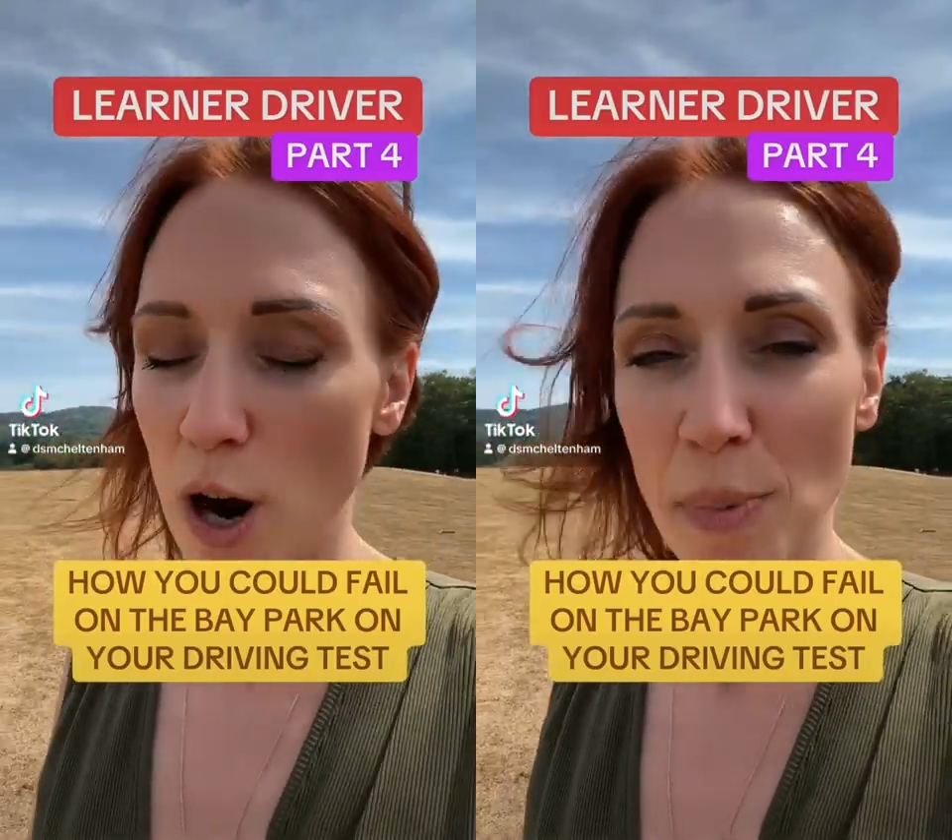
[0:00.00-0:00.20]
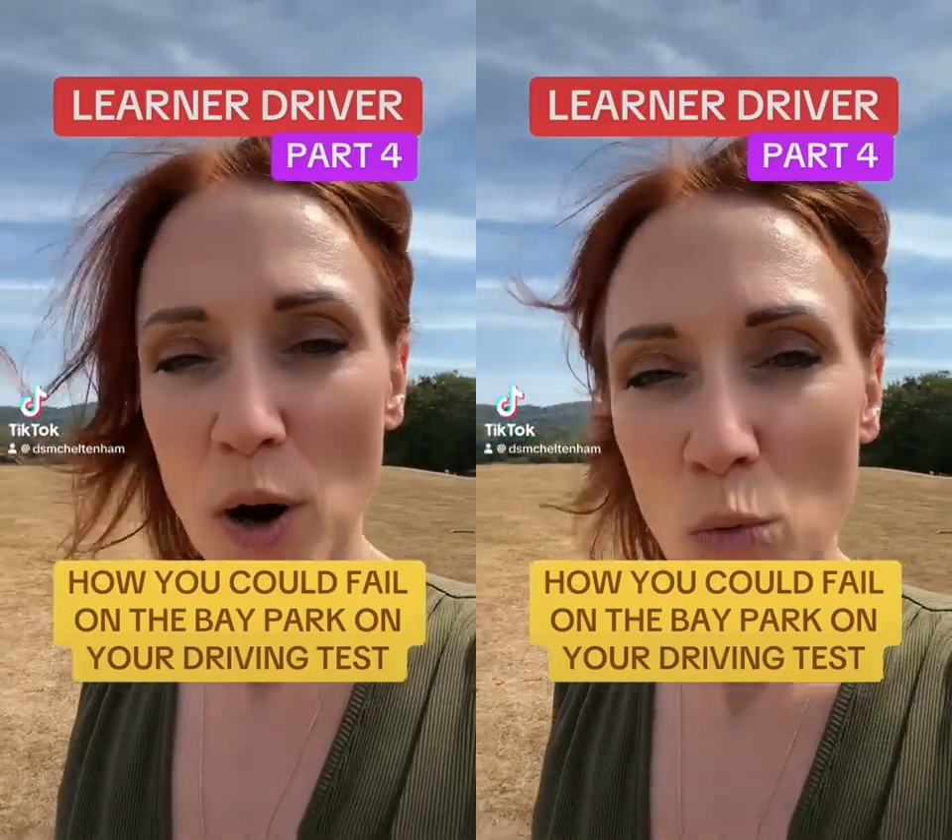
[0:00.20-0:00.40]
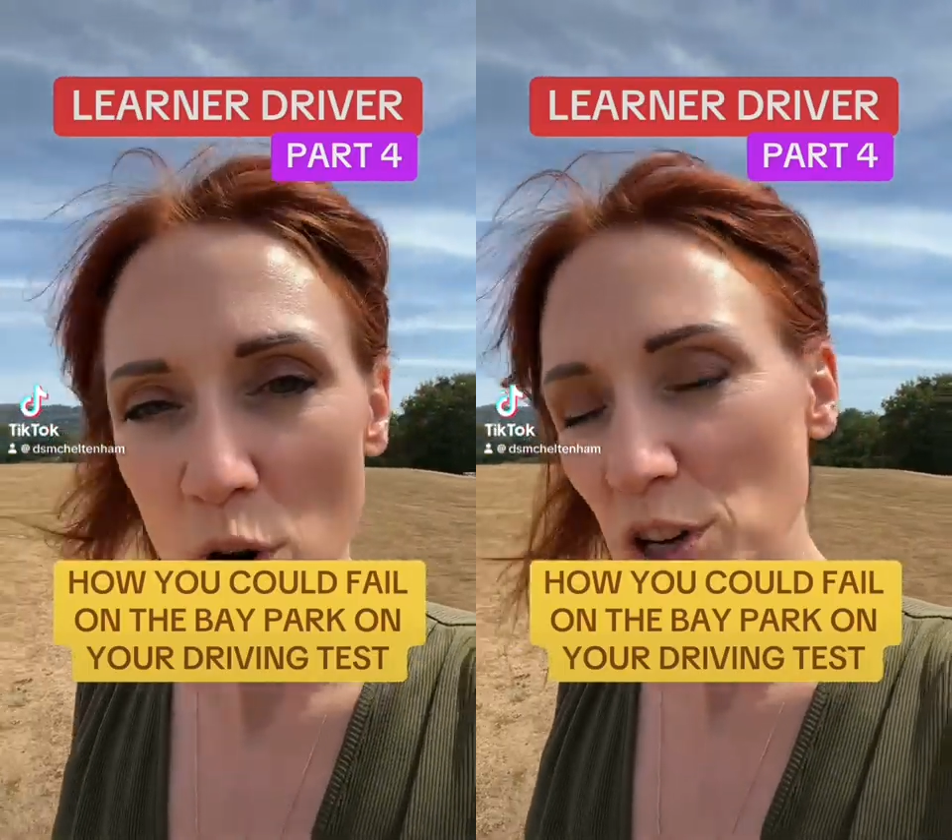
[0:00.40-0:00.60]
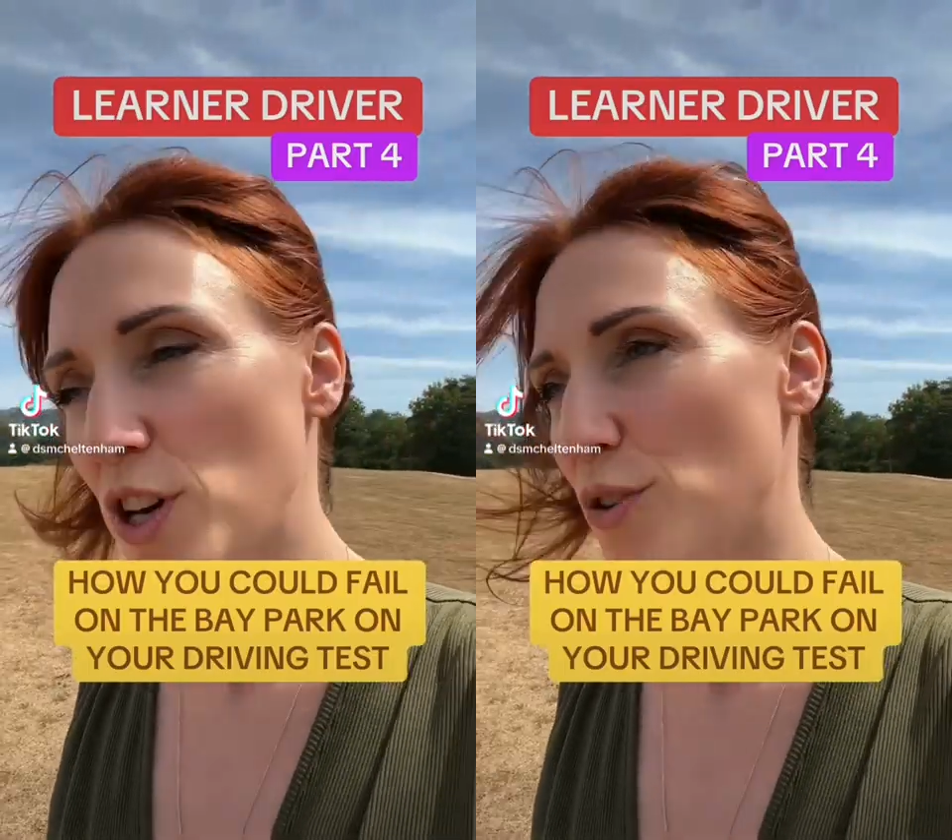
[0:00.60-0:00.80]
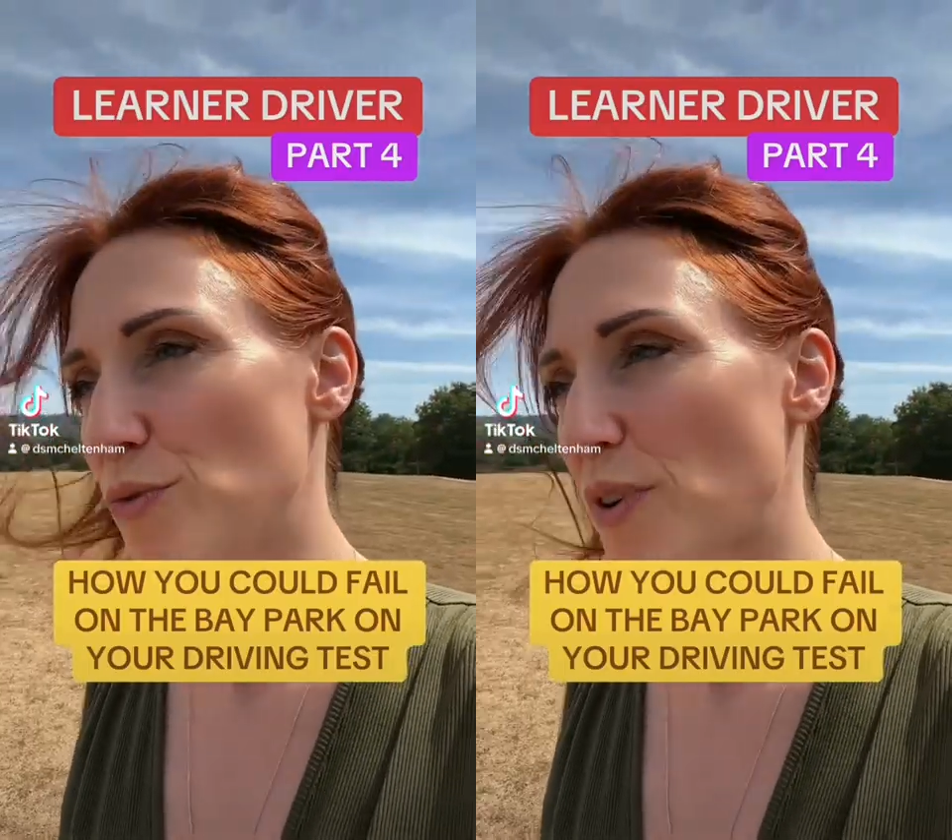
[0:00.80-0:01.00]
about what you
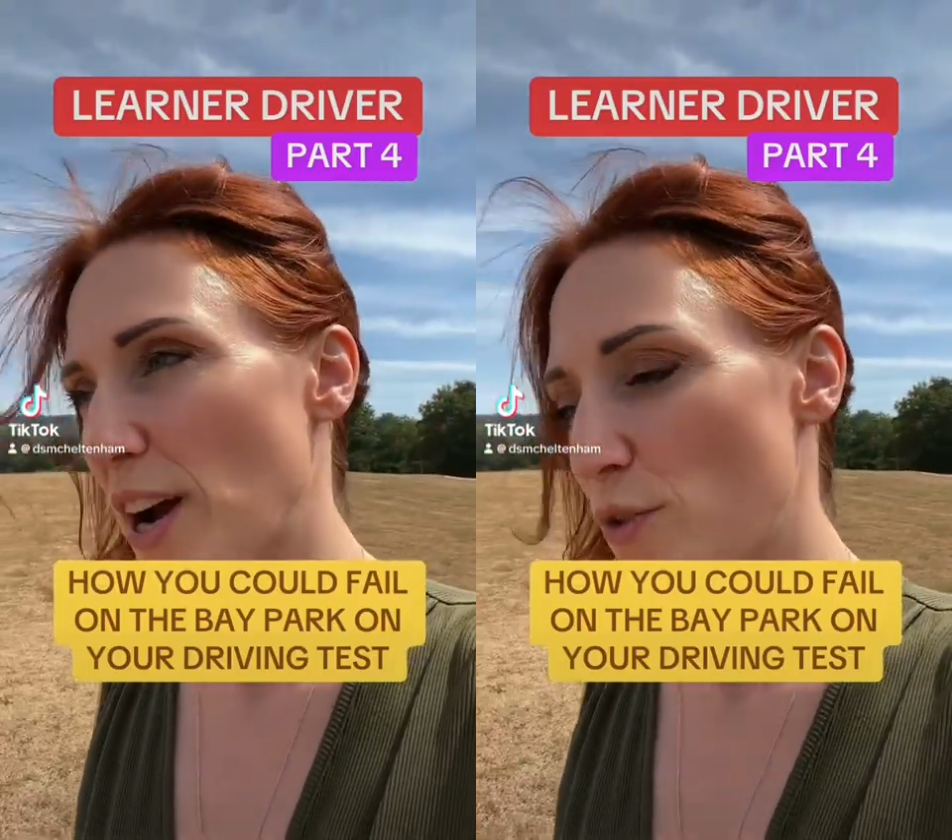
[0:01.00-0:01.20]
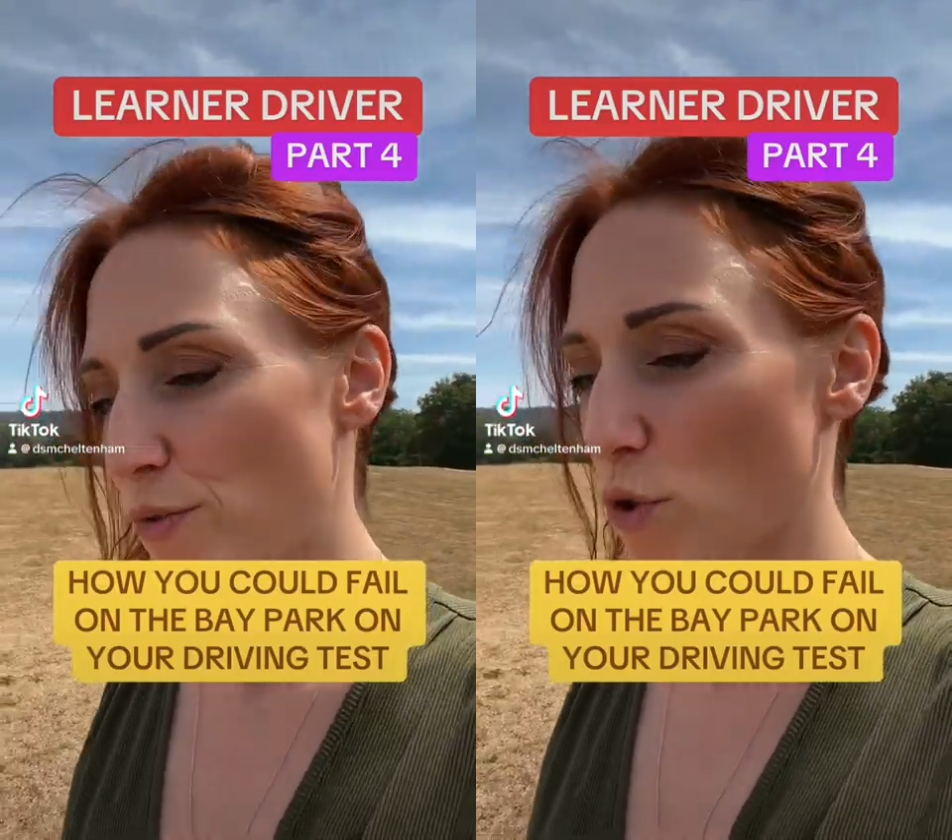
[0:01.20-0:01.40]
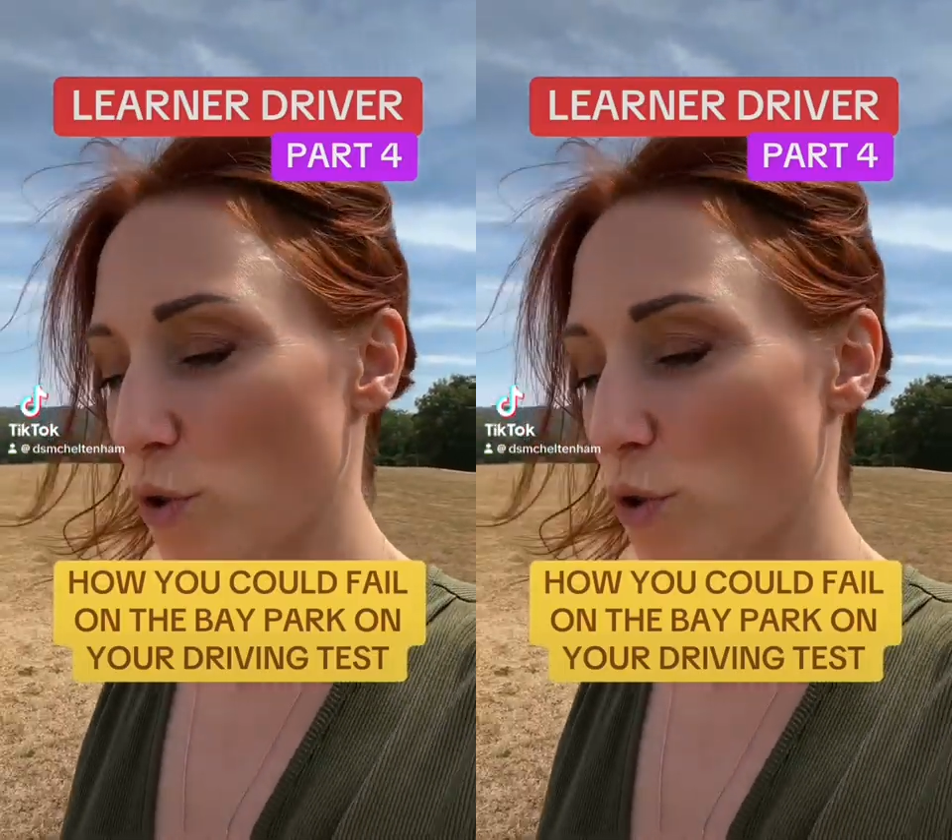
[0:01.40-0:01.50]
can fail for,